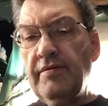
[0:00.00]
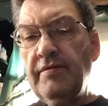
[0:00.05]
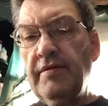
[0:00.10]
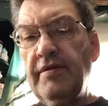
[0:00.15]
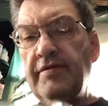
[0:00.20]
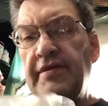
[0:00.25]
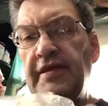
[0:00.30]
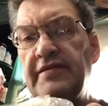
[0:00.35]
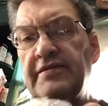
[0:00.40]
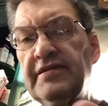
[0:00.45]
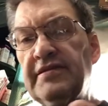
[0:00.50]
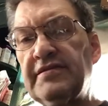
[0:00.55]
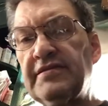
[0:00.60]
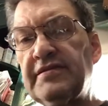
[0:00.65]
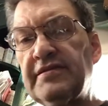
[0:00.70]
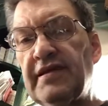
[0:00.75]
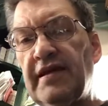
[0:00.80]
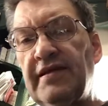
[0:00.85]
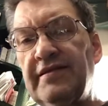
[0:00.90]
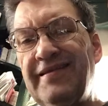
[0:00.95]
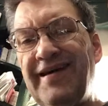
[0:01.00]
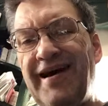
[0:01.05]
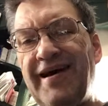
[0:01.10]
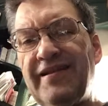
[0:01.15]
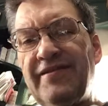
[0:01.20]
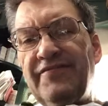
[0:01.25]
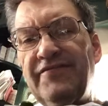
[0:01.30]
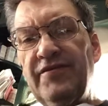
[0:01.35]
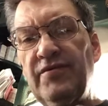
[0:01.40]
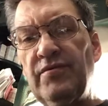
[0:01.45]
this is not
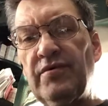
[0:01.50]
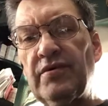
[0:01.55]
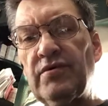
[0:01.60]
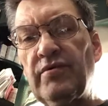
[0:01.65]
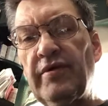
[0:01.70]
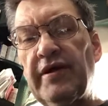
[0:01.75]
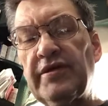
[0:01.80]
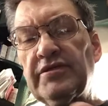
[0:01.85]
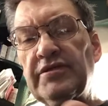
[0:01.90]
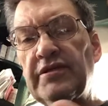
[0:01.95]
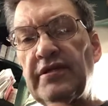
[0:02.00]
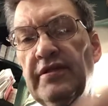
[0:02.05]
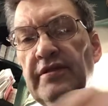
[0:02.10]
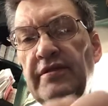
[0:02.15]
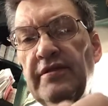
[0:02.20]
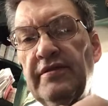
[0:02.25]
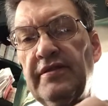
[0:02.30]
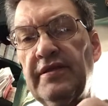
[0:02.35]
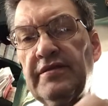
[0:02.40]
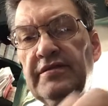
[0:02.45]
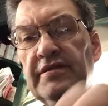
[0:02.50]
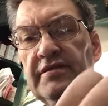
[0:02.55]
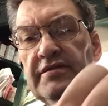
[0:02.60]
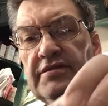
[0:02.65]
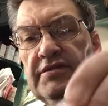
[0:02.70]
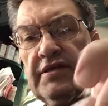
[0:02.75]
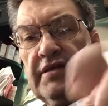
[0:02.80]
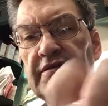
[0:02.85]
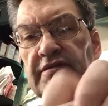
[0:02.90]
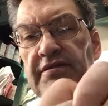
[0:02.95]
a viewer question. This is
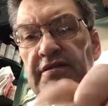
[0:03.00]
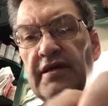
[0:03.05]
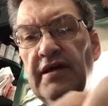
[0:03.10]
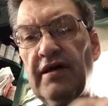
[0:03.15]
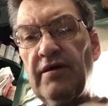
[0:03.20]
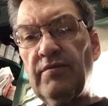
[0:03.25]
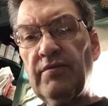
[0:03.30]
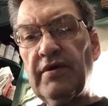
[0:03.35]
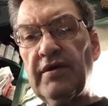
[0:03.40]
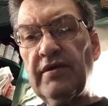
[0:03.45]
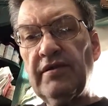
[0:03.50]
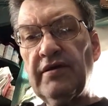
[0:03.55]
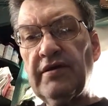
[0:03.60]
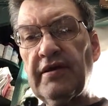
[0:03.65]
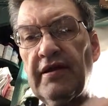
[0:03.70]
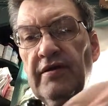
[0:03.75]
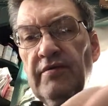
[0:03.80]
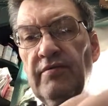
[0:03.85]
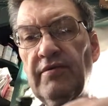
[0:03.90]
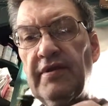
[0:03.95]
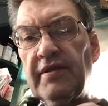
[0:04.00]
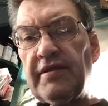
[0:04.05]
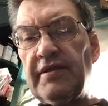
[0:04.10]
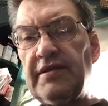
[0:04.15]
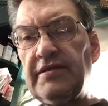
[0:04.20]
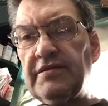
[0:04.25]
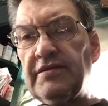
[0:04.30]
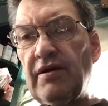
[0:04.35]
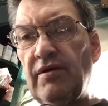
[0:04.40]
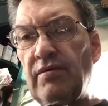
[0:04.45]
just, we're going to look at one of
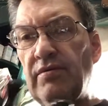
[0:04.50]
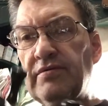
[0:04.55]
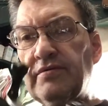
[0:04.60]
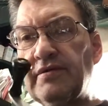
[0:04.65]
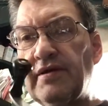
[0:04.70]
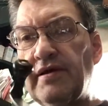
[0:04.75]
these old